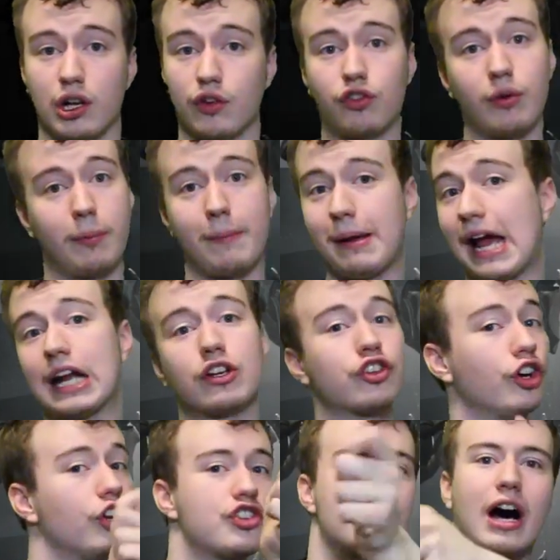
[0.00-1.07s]
of Superman,
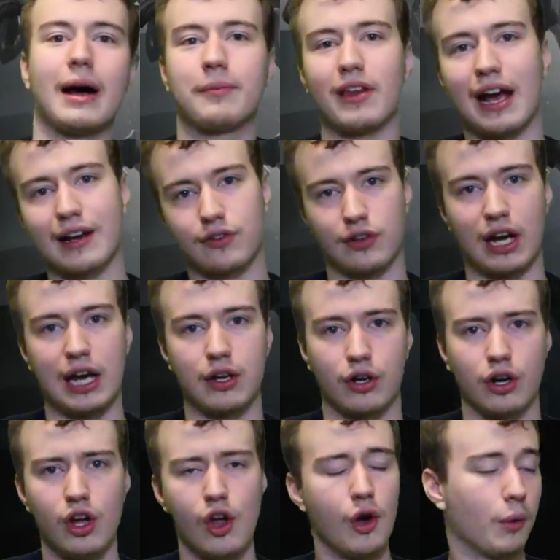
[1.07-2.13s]
good job, Zack Snyder,